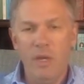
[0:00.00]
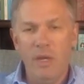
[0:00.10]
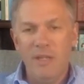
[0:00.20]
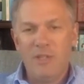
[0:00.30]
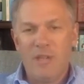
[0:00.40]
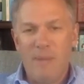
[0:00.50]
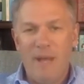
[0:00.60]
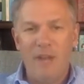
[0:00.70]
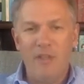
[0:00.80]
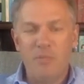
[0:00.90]
step
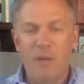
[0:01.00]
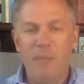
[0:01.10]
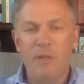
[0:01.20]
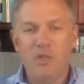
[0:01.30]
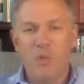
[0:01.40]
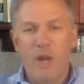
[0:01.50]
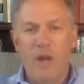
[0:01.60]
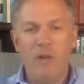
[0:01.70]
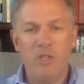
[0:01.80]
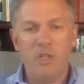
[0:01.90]
out in this public
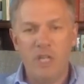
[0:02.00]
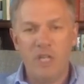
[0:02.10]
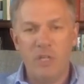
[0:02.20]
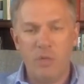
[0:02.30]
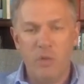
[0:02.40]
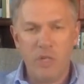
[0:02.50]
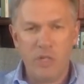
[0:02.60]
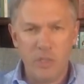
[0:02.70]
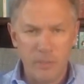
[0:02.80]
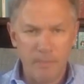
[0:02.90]
square discussion with
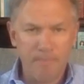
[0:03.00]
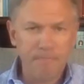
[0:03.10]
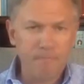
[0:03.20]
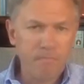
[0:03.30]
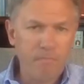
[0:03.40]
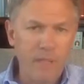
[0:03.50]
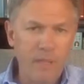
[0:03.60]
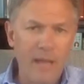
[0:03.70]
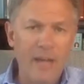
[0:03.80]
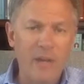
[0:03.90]
Christians. A
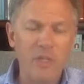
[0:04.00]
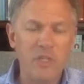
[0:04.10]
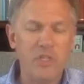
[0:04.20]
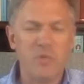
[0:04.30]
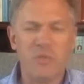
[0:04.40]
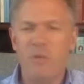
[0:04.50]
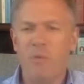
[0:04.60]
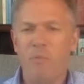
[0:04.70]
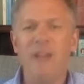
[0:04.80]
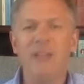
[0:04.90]
lot of Christians will say,
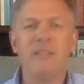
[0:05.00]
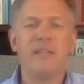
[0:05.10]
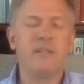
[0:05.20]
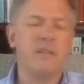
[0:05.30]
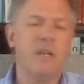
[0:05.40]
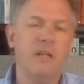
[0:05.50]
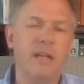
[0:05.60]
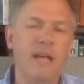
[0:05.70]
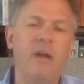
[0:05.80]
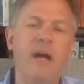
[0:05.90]
well, politics is ugly.
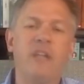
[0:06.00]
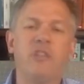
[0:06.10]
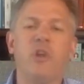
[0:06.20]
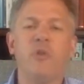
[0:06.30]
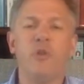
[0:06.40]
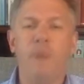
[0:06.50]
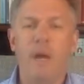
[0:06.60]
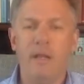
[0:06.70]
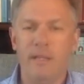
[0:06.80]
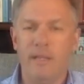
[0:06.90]
I just don't do
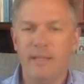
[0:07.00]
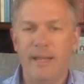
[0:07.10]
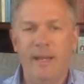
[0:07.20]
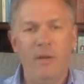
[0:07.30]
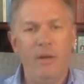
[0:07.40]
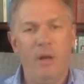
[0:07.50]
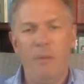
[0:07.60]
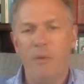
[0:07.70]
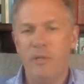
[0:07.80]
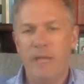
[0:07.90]
politics. And I hear it
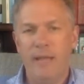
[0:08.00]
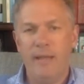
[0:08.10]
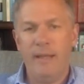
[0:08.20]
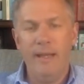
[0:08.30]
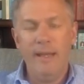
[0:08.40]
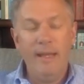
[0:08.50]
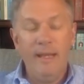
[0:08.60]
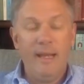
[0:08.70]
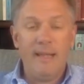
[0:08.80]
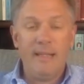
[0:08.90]
almost daily.
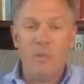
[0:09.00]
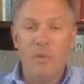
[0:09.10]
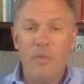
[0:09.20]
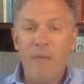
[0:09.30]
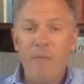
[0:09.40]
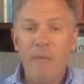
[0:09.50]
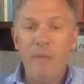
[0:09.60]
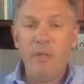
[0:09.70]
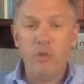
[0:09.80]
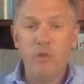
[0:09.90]
And I say, well, that may
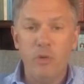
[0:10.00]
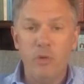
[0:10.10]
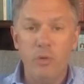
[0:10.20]
be true,